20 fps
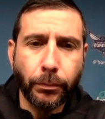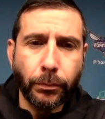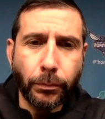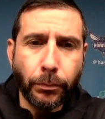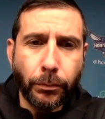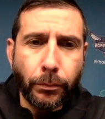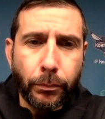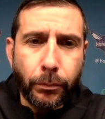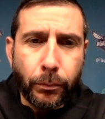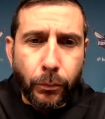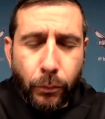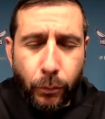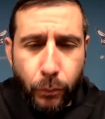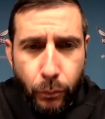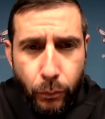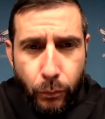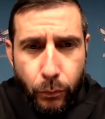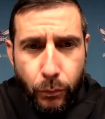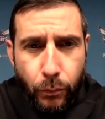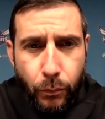um,
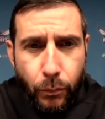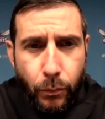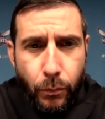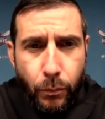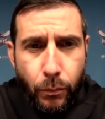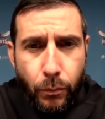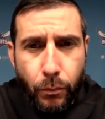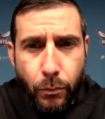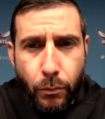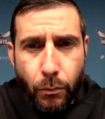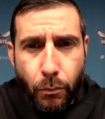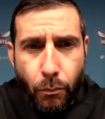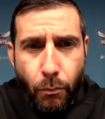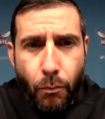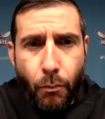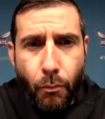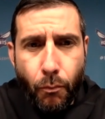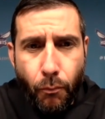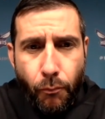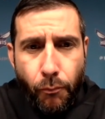roster changes
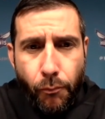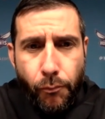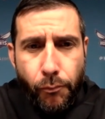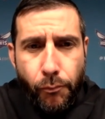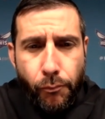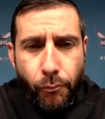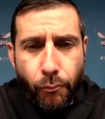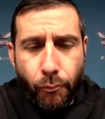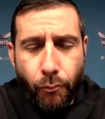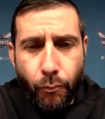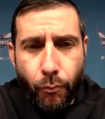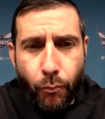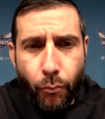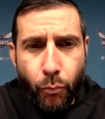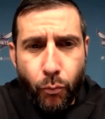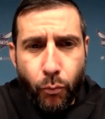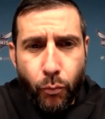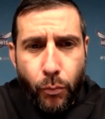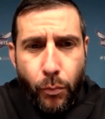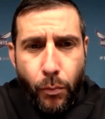are people who are
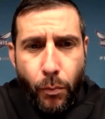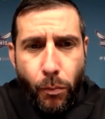really